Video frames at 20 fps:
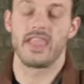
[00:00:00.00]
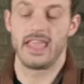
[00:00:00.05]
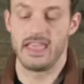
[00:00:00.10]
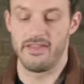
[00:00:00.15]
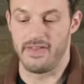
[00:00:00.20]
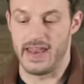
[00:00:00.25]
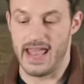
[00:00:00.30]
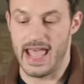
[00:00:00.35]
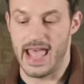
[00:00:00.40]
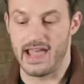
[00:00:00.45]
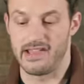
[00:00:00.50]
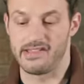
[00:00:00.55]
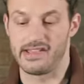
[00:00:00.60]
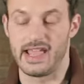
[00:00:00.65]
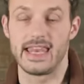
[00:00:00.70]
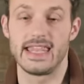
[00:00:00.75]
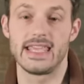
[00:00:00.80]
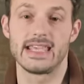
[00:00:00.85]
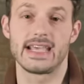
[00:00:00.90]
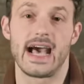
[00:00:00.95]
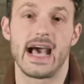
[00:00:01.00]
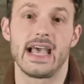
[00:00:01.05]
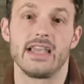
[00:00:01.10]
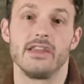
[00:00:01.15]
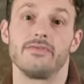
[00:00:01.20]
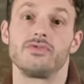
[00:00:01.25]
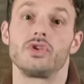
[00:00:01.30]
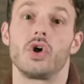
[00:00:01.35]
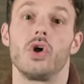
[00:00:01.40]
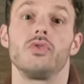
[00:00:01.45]
if it has any
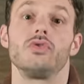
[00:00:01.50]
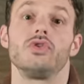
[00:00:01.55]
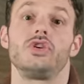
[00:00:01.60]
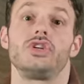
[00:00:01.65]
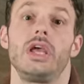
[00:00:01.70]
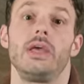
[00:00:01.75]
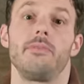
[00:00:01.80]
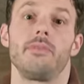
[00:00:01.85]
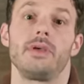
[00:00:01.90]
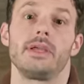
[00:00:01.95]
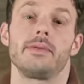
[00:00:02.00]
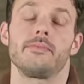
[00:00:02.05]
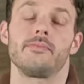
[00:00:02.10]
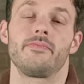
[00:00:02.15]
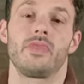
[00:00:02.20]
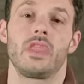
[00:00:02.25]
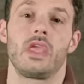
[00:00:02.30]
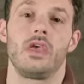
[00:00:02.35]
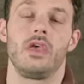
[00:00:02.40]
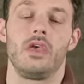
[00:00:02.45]
kind of tone shaping,